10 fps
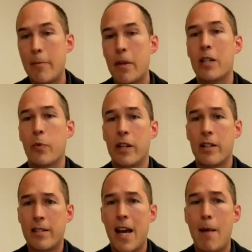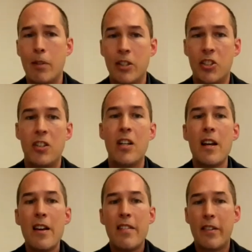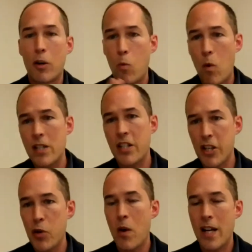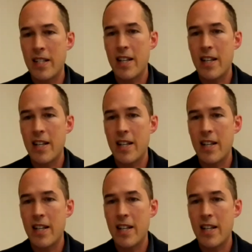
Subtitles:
because we could establish that there was a U.S.